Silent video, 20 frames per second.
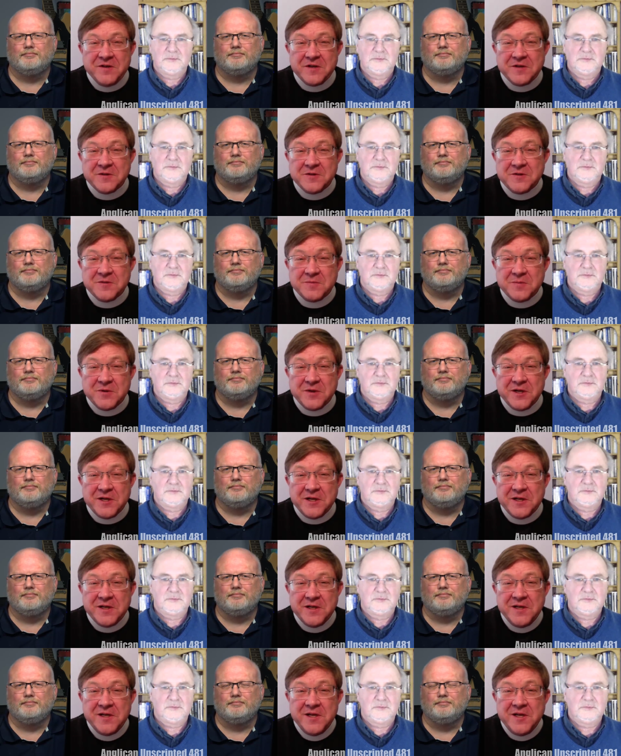Speaker 1: vicars of Bray.
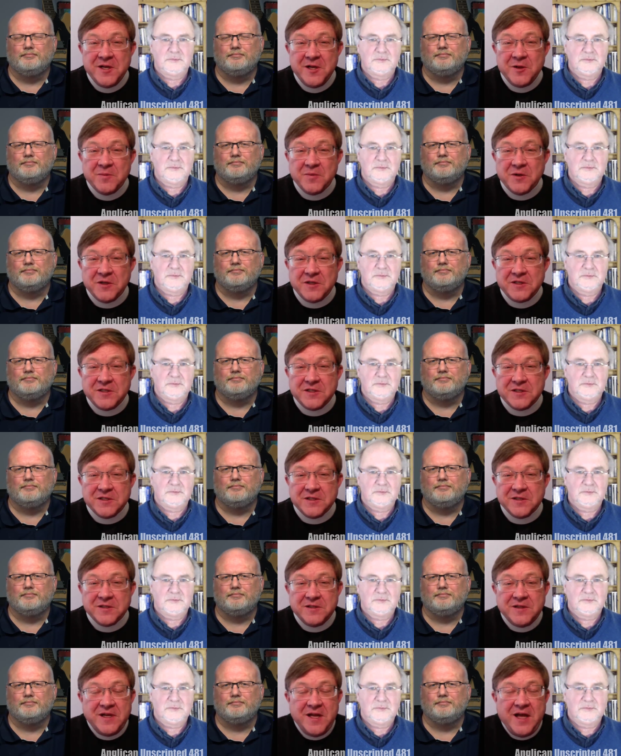But
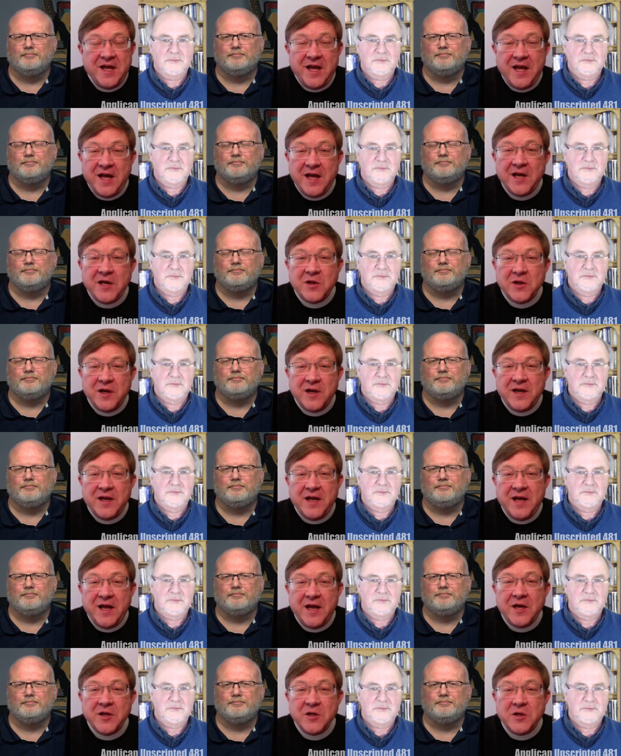uh, how,
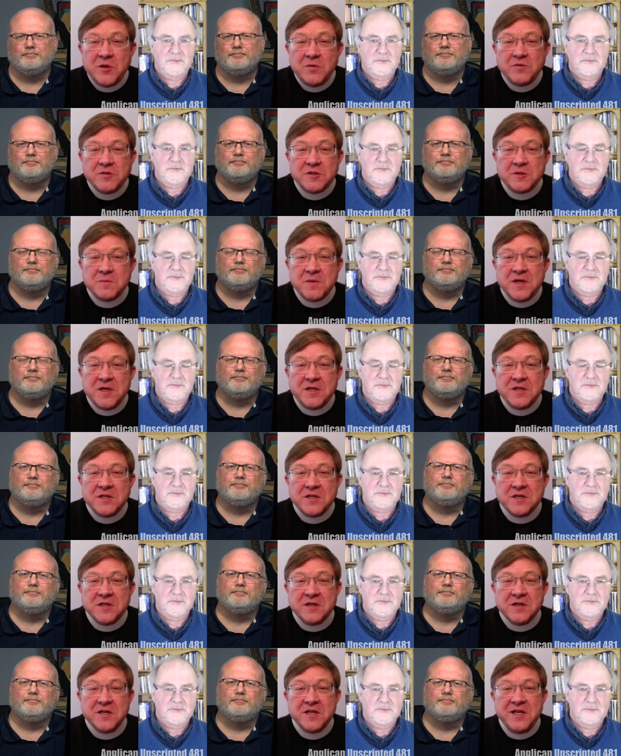how do you respond to
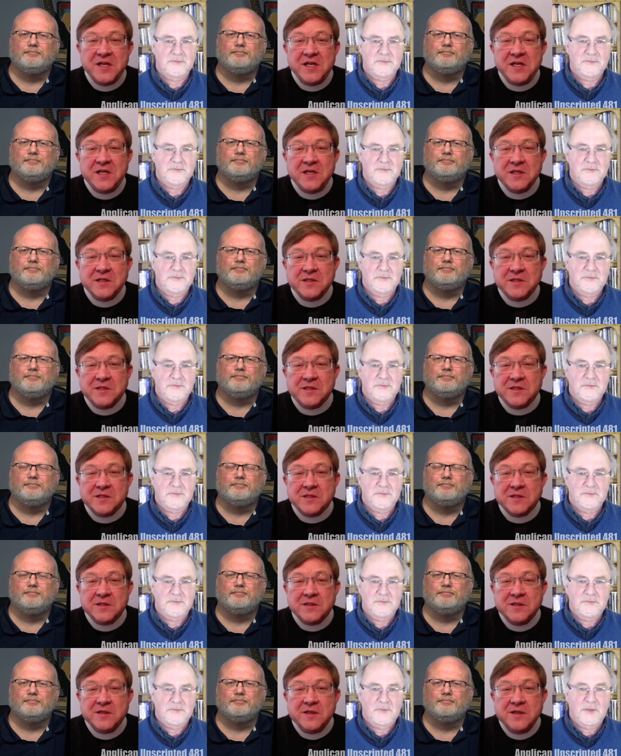our needs?
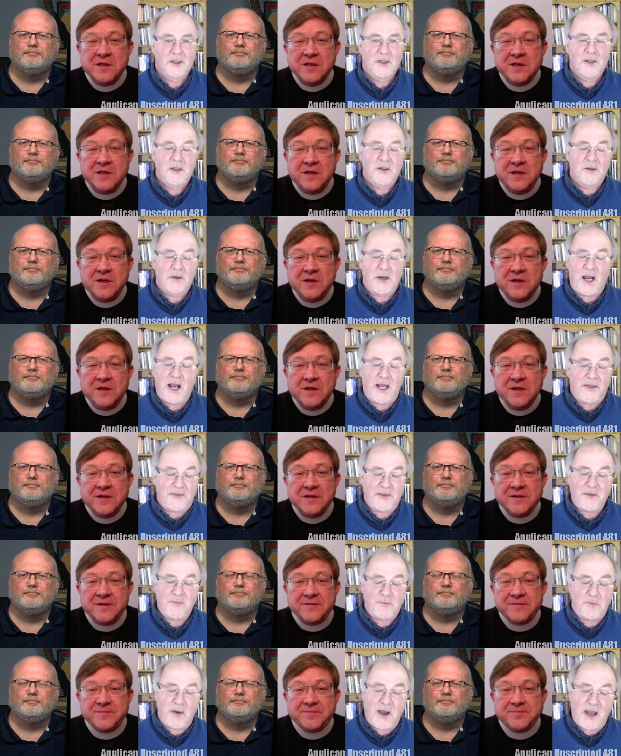
Speaker 2: I
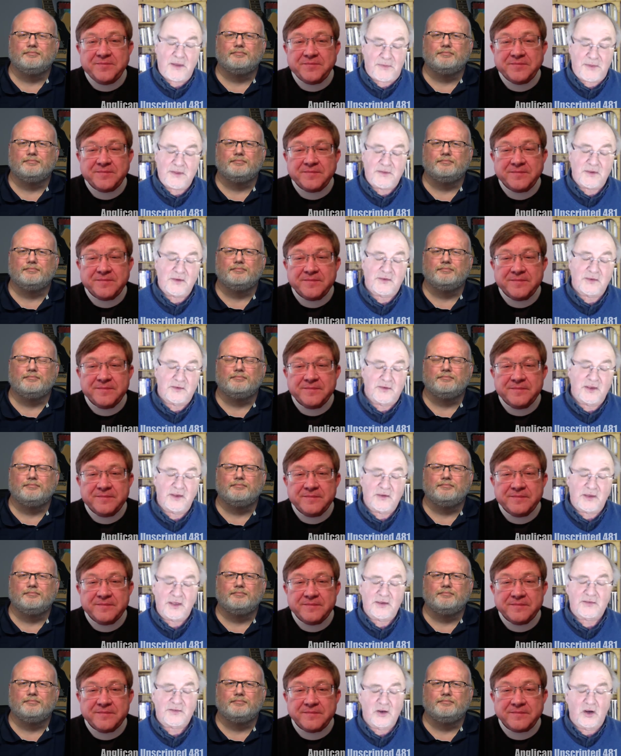think I think this is a
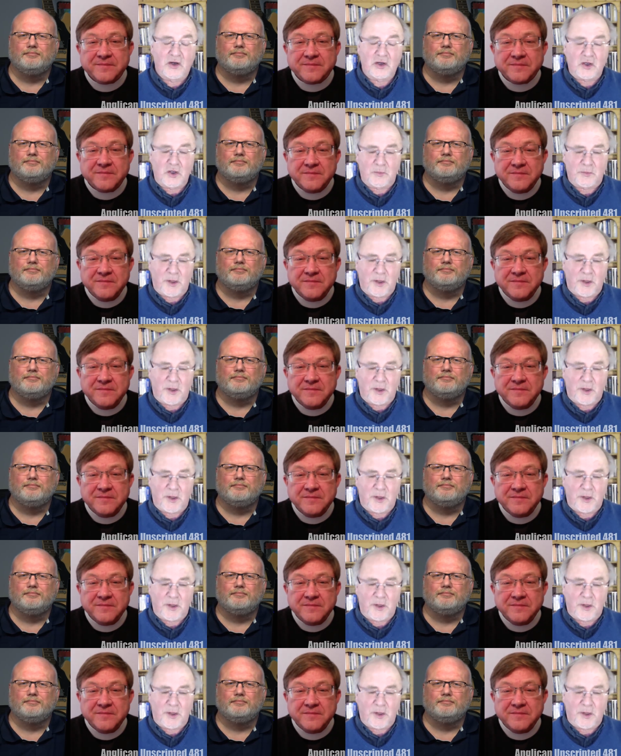historical